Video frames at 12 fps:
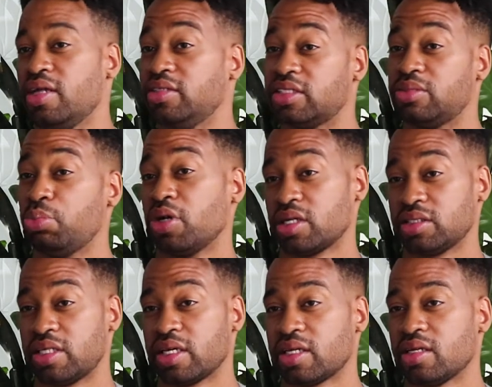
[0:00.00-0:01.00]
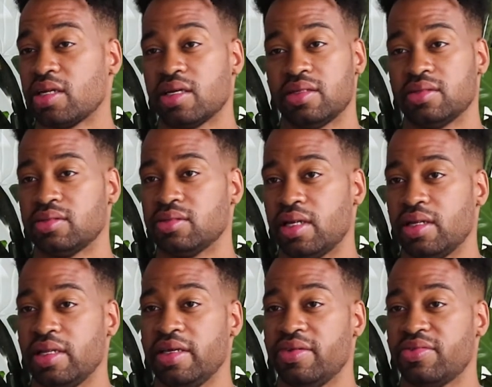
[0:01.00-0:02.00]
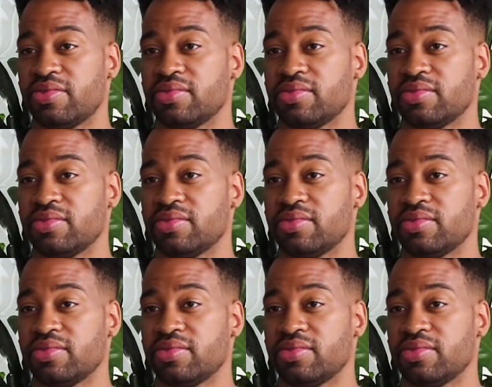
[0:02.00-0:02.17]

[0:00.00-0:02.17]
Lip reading: Just book a ticket and leave.